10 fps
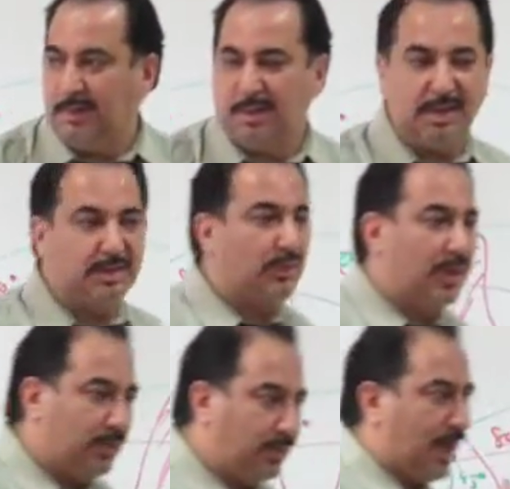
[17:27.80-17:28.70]
This
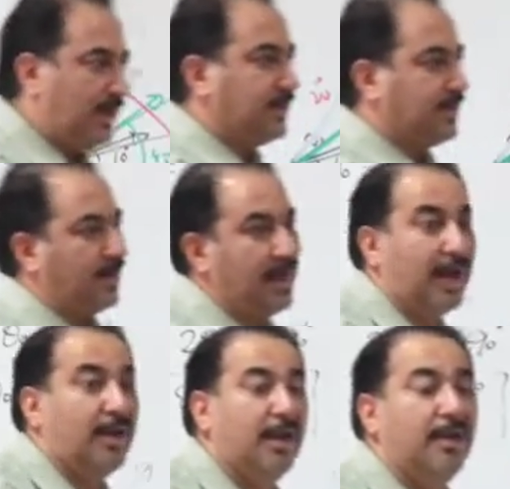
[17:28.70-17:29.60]
way you understand.
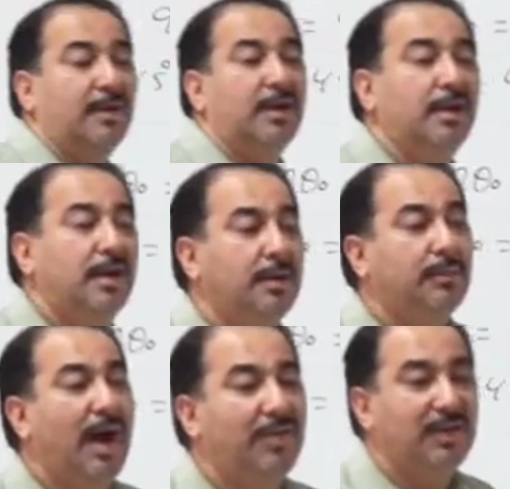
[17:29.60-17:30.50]
Like in
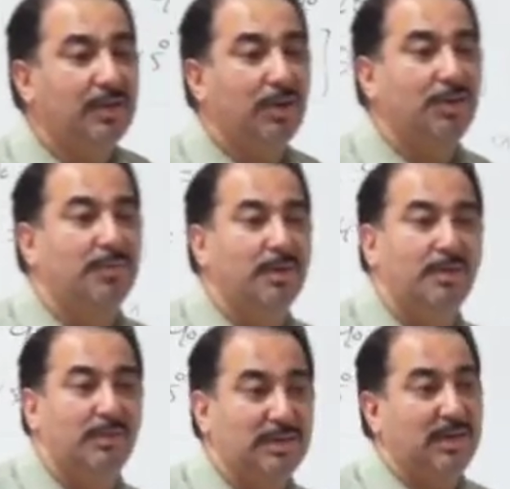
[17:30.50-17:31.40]
math, they call it
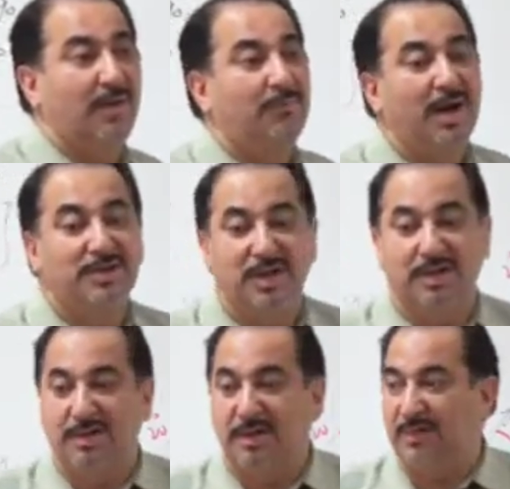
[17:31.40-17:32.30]
when you have
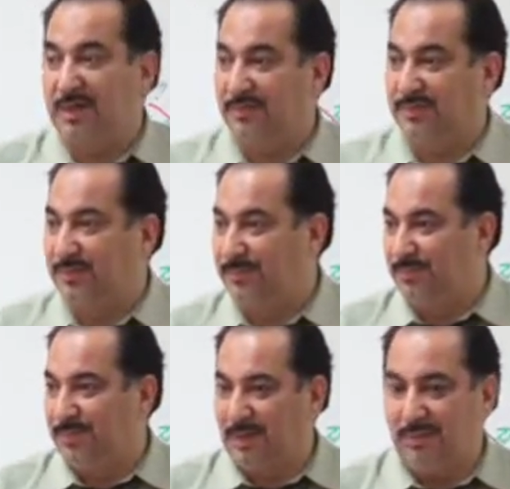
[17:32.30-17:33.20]
partial derivative.
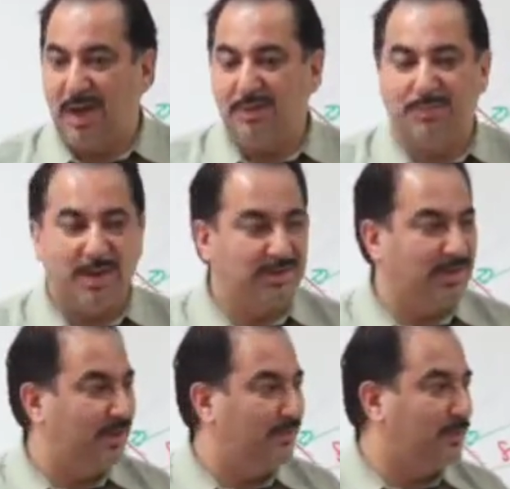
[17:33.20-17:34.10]
Why you do
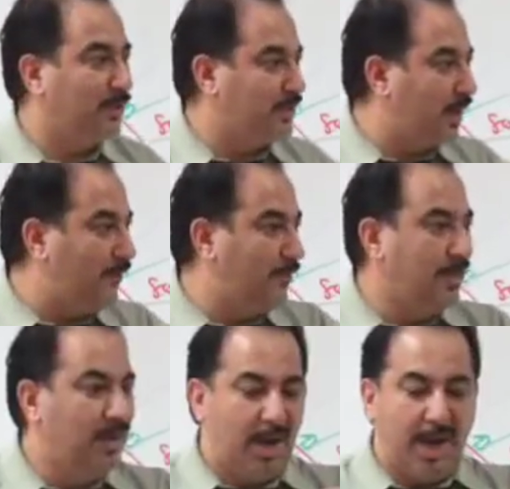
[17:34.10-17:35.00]
partial derivative? Because you have
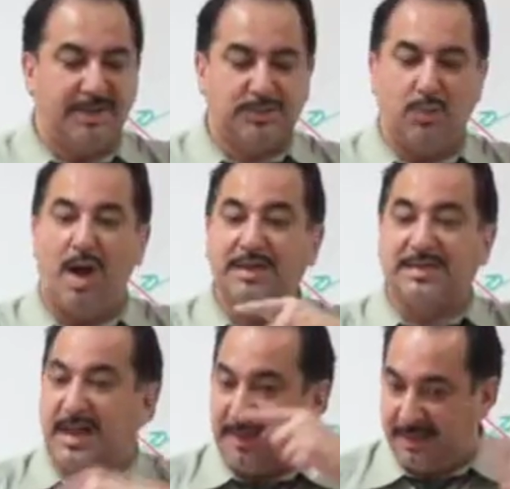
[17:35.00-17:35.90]
x, y,
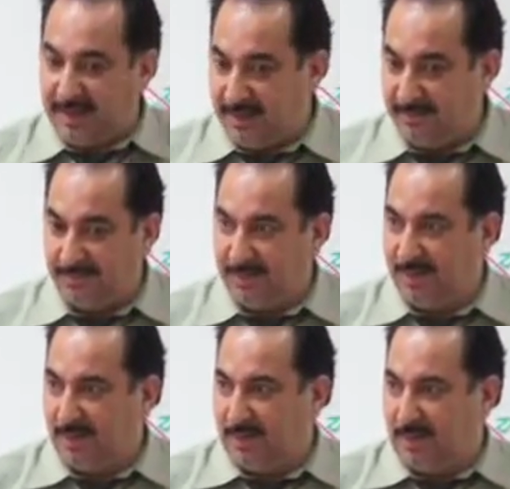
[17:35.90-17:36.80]
z, yeah?
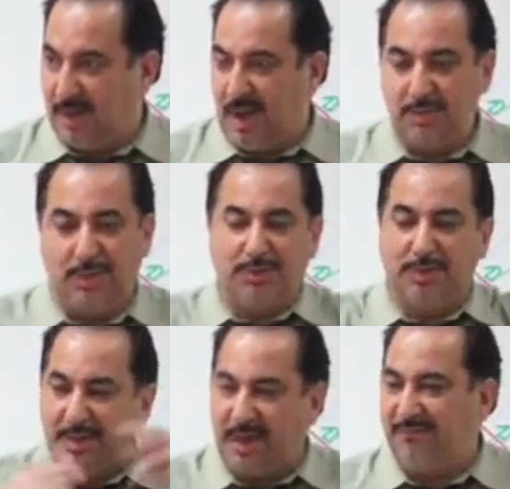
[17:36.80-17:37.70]
And you want to
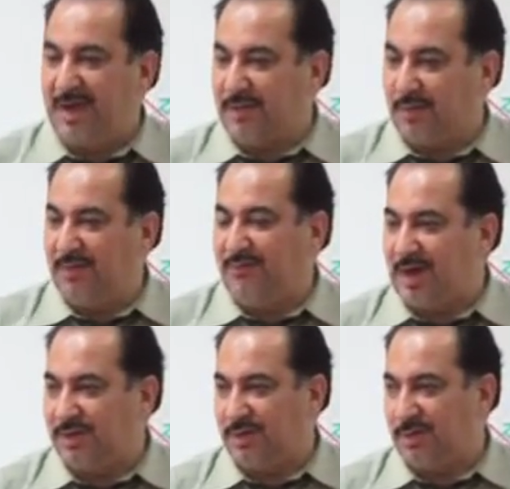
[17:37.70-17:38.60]
know the effect on the
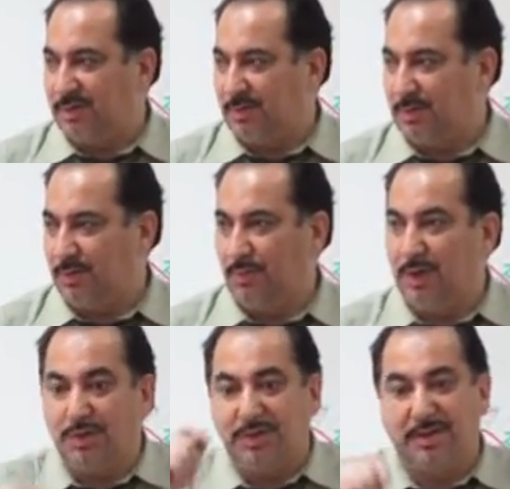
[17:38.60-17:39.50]
function.
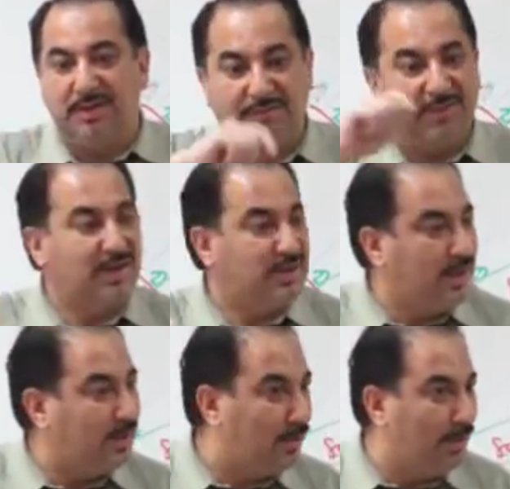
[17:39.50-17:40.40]
Will you
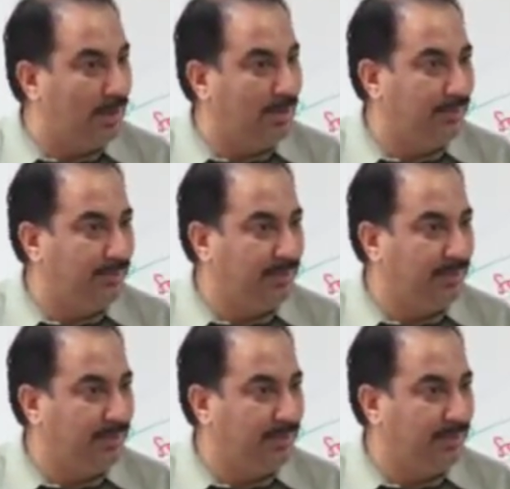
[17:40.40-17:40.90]
differentiate all?